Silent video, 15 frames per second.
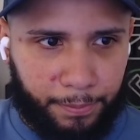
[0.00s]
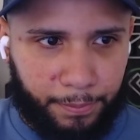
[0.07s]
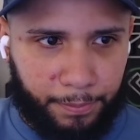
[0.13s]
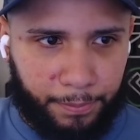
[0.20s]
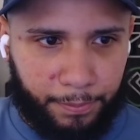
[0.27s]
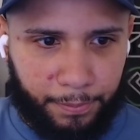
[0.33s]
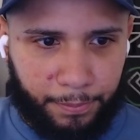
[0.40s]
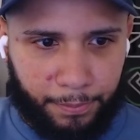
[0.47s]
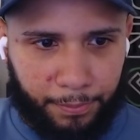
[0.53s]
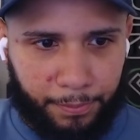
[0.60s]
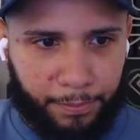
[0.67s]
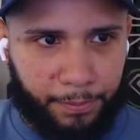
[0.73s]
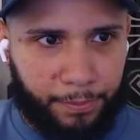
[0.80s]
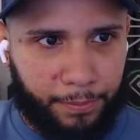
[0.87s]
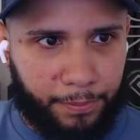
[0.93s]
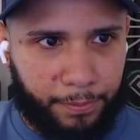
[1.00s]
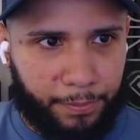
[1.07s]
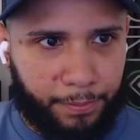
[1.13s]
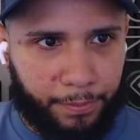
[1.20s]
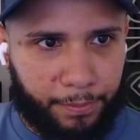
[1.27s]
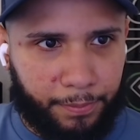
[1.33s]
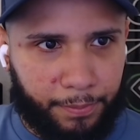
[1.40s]

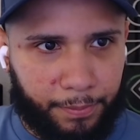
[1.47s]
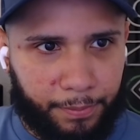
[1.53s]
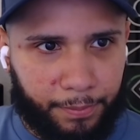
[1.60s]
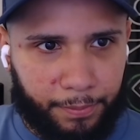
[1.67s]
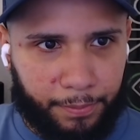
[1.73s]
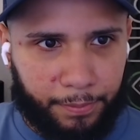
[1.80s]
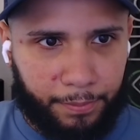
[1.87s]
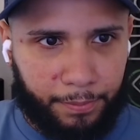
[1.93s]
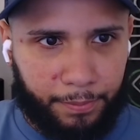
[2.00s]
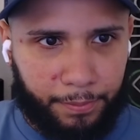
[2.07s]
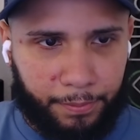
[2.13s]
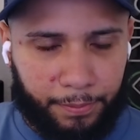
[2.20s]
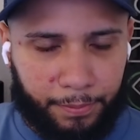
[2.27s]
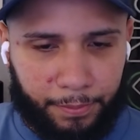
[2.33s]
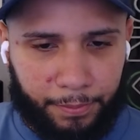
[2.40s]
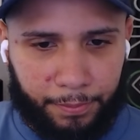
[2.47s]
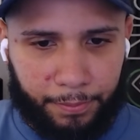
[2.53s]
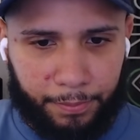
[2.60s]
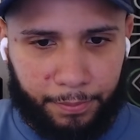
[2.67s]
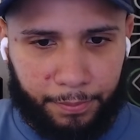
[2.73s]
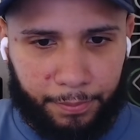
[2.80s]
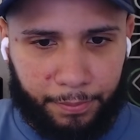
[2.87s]

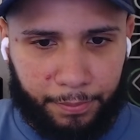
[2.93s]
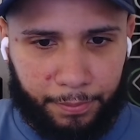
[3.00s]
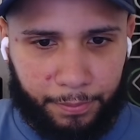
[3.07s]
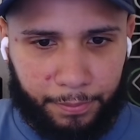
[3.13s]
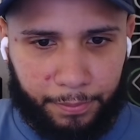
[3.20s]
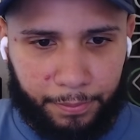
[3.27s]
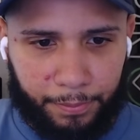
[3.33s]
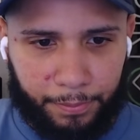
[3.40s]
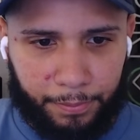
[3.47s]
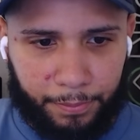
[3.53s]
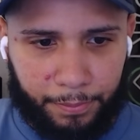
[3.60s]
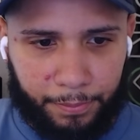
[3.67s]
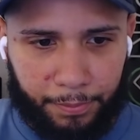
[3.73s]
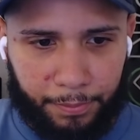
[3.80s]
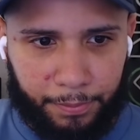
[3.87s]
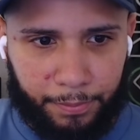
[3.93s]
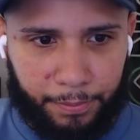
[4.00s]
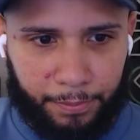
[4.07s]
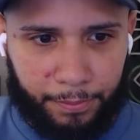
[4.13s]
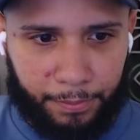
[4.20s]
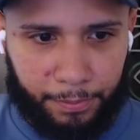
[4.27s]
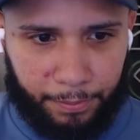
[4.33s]

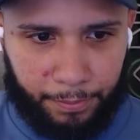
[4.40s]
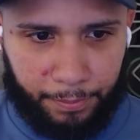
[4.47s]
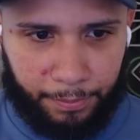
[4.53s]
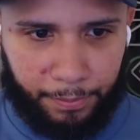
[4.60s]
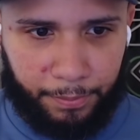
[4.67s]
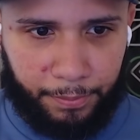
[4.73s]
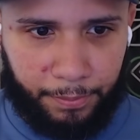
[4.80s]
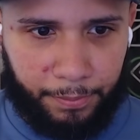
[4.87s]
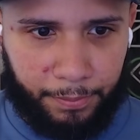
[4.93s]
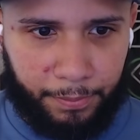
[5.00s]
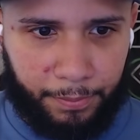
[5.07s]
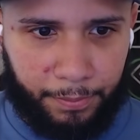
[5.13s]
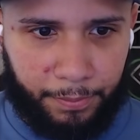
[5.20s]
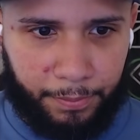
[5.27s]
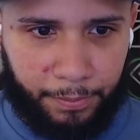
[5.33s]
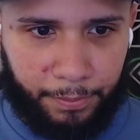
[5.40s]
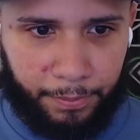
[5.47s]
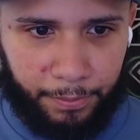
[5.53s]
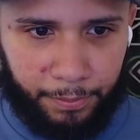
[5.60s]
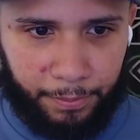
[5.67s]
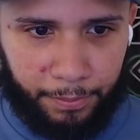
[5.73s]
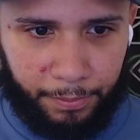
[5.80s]

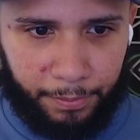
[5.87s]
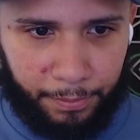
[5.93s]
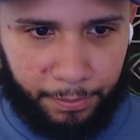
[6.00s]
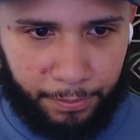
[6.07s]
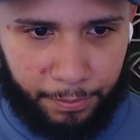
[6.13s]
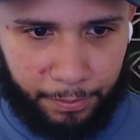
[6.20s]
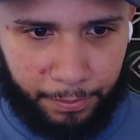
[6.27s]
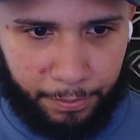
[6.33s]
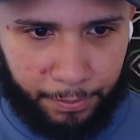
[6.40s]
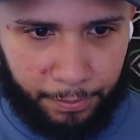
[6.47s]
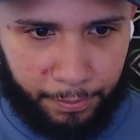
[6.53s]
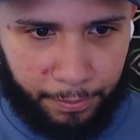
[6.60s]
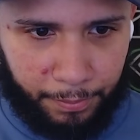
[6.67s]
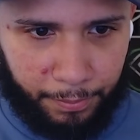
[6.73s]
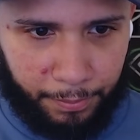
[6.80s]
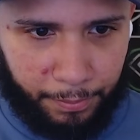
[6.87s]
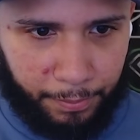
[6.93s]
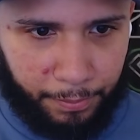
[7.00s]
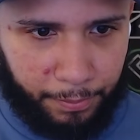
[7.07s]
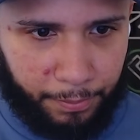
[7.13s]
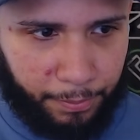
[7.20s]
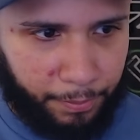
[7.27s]

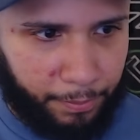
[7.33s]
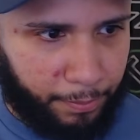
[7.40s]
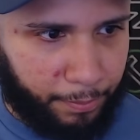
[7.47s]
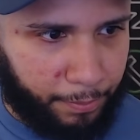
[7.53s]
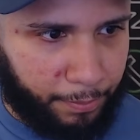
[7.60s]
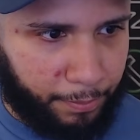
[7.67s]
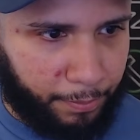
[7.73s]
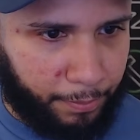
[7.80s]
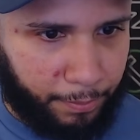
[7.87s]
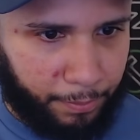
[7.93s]
This person isn't speaking.